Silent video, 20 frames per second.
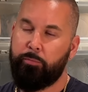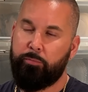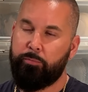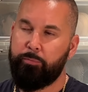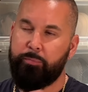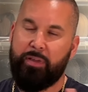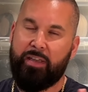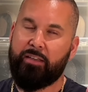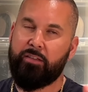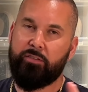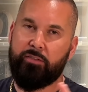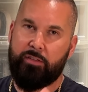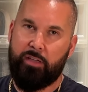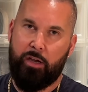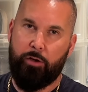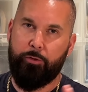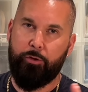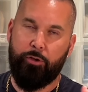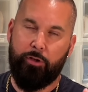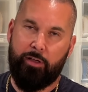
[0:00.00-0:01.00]
big
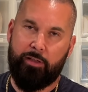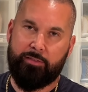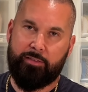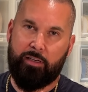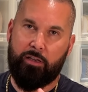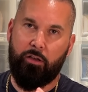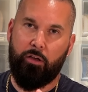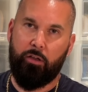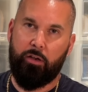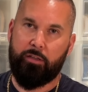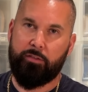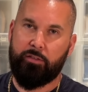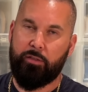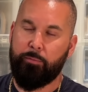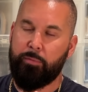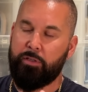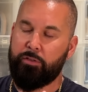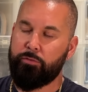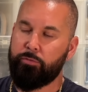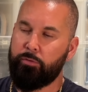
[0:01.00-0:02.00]
stereo, as I call it, the
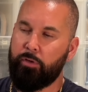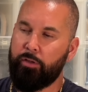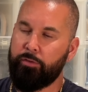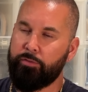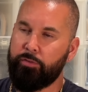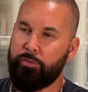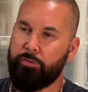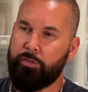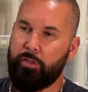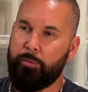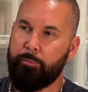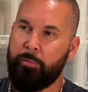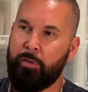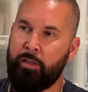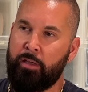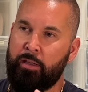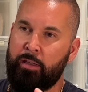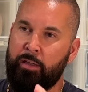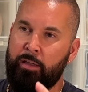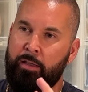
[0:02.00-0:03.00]
big surround system,
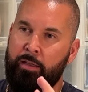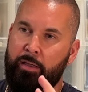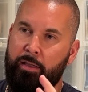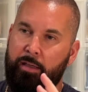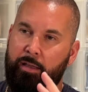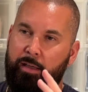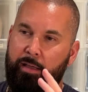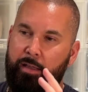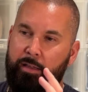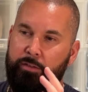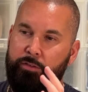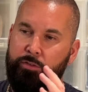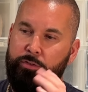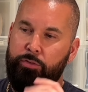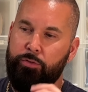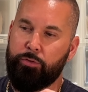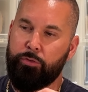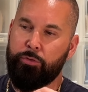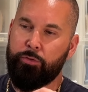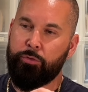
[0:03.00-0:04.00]

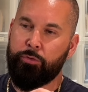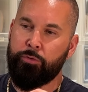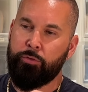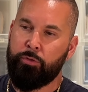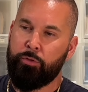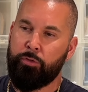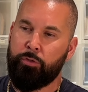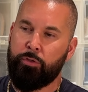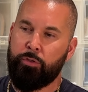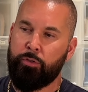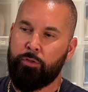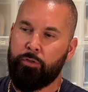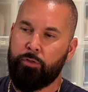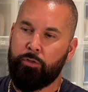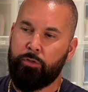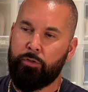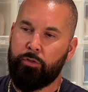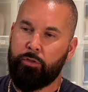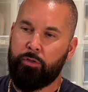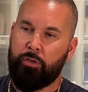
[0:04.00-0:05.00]
to
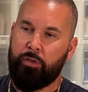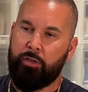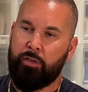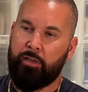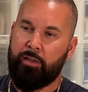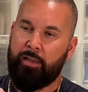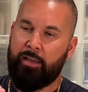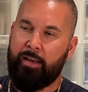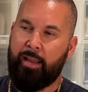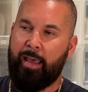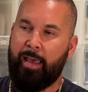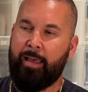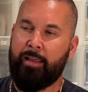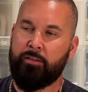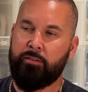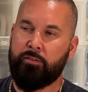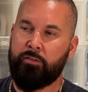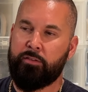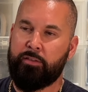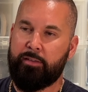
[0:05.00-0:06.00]

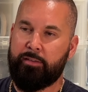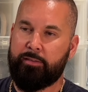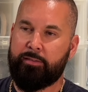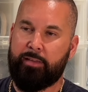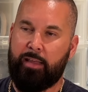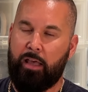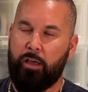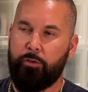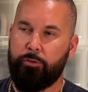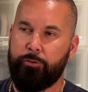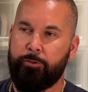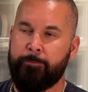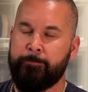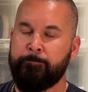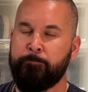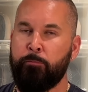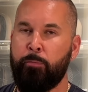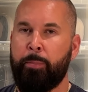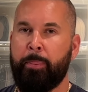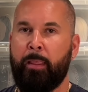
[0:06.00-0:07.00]
enhance the sound.
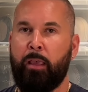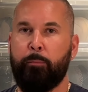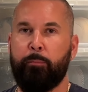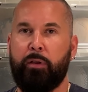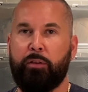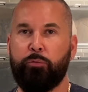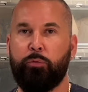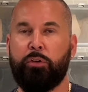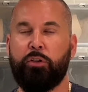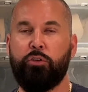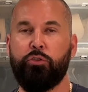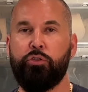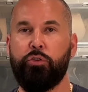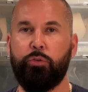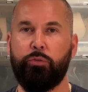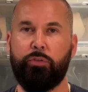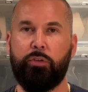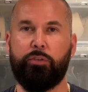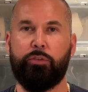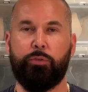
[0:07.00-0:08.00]
But when you
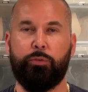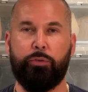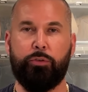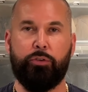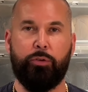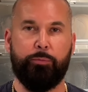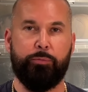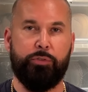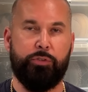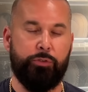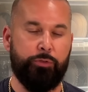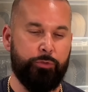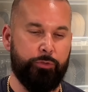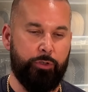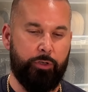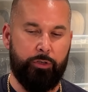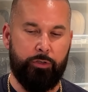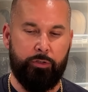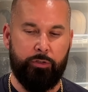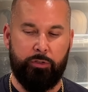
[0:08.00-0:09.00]
use it to your
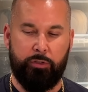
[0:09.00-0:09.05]
computer,